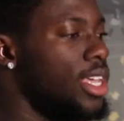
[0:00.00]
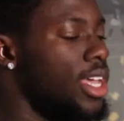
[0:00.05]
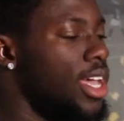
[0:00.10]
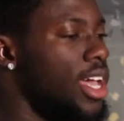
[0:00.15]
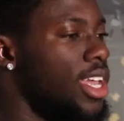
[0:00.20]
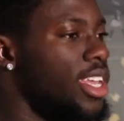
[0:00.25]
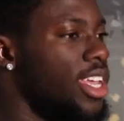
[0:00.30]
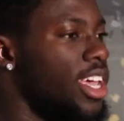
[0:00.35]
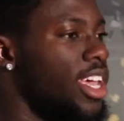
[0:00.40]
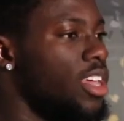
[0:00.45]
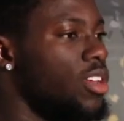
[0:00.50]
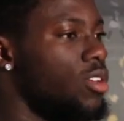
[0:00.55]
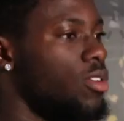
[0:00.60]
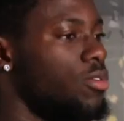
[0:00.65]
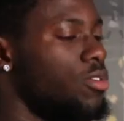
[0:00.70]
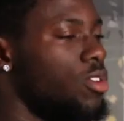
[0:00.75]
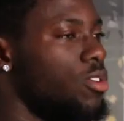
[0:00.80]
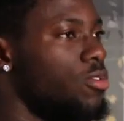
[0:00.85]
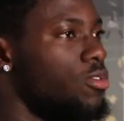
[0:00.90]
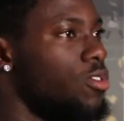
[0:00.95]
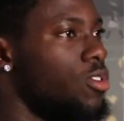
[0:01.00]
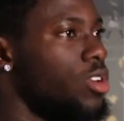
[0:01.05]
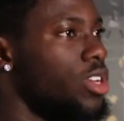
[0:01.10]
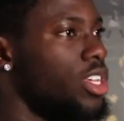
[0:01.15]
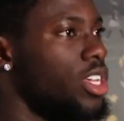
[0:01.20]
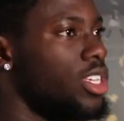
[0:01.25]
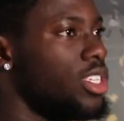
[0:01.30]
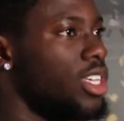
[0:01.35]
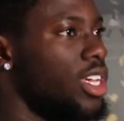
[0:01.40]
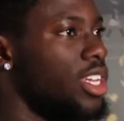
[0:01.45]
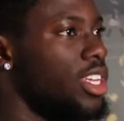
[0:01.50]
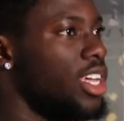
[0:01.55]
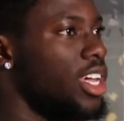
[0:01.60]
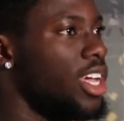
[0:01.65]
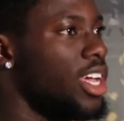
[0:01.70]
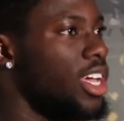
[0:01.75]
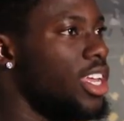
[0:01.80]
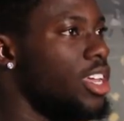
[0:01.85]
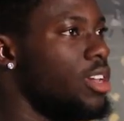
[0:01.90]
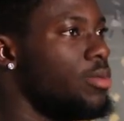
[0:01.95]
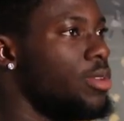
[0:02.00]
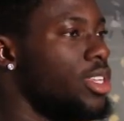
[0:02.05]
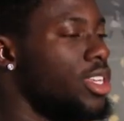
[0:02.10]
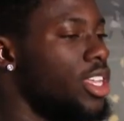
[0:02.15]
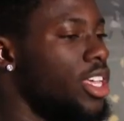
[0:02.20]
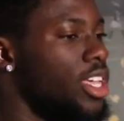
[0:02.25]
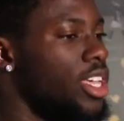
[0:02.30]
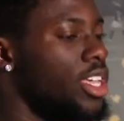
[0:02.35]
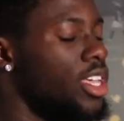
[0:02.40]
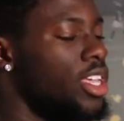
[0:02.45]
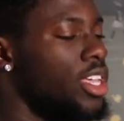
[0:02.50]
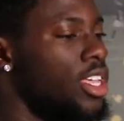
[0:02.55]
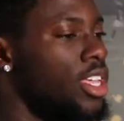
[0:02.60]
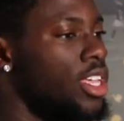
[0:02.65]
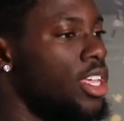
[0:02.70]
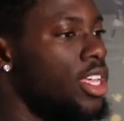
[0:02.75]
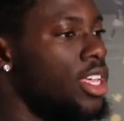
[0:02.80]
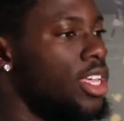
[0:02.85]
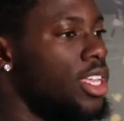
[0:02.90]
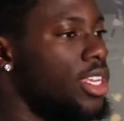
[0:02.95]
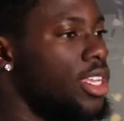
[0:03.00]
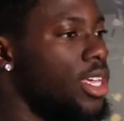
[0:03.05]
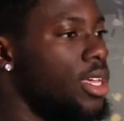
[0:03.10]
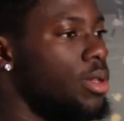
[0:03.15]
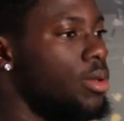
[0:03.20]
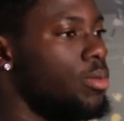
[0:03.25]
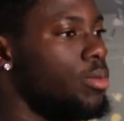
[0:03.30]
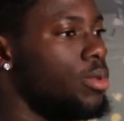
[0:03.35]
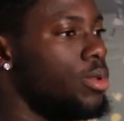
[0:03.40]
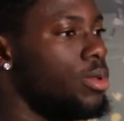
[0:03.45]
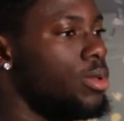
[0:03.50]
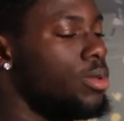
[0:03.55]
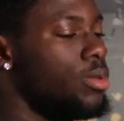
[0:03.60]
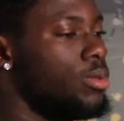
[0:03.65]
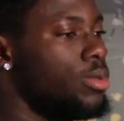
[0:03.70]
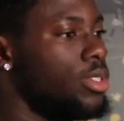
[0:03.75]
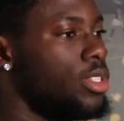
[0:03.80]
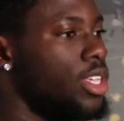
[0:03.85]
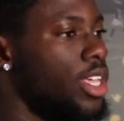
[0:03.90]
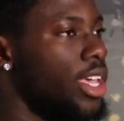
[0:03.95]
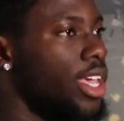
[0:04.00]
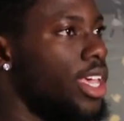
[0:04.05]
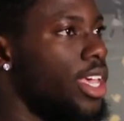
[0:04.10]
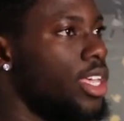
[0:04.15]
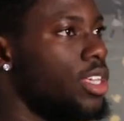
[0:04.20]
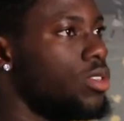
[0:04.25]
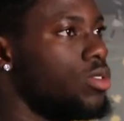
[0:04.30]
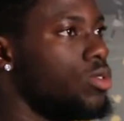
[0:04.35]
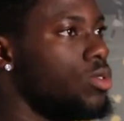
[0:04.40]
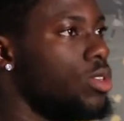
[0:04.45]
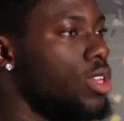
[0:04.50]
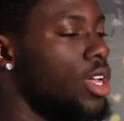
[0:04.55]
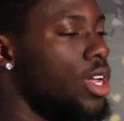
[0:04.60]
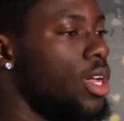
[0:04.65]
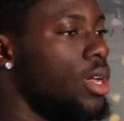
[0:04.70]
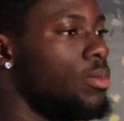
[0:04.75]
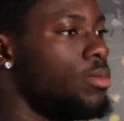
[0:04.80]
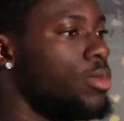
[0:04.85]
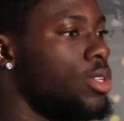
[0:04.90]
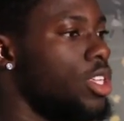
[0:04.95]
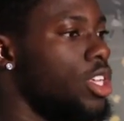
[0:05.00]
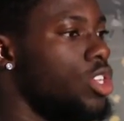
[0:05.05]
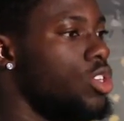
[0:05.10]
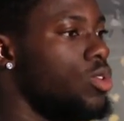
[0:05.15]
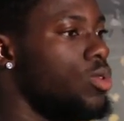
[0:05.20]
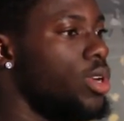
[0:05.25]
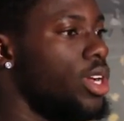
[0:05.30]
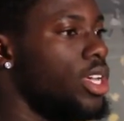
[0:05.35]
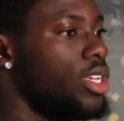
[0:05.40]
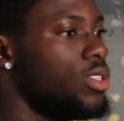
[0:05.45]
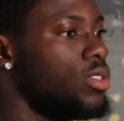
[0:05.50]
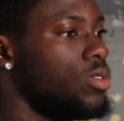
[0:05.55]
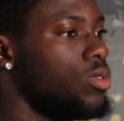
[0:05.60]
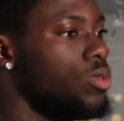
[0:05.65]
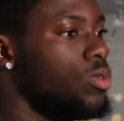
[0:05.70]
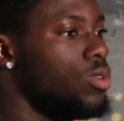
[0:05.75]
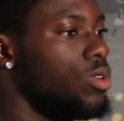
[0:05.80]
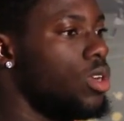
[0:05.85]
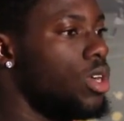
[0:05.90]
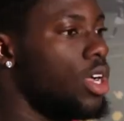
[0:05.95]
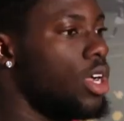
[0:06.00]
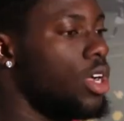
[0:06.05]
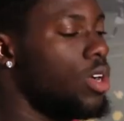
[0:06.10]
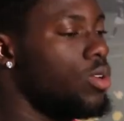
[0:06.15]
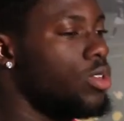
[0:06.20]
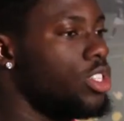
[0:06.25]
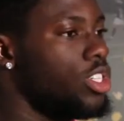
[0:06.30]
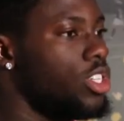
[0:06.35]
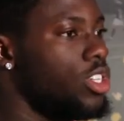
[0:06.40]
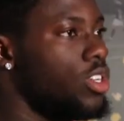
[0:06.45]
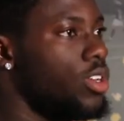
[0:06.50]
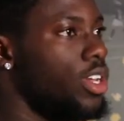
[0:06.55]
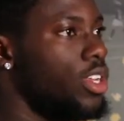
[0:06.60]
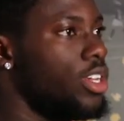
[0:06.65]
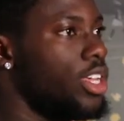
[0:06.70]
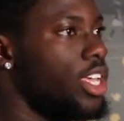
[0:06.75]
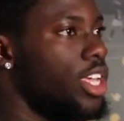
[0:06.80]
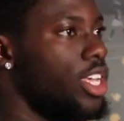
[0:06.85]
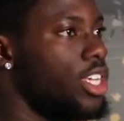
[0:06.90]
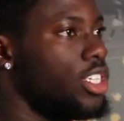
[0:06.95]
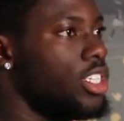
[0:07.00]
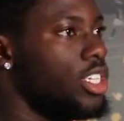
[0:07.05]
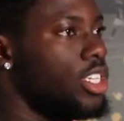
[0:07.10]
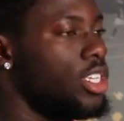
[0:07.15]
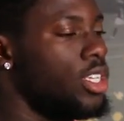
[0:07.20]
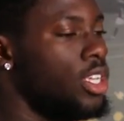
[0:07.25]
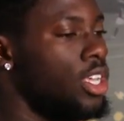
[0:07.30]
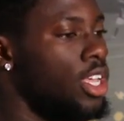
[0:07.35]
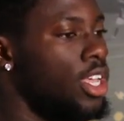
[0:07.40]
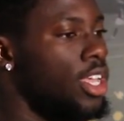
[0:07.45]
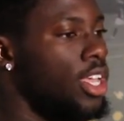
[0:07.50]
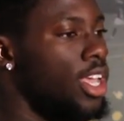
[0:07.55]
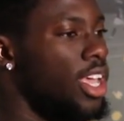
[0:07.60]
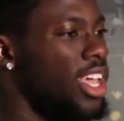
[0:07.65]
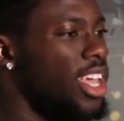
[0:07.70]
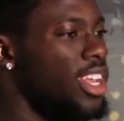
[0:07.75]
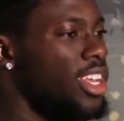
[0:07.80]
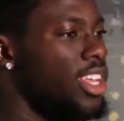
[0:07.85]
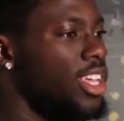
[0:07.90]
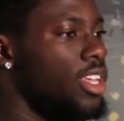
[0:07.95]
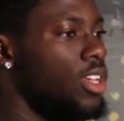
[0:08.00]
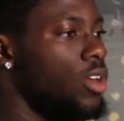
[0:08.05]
At the end of your 4 years at the academy, they take kids to the US to continue education, and they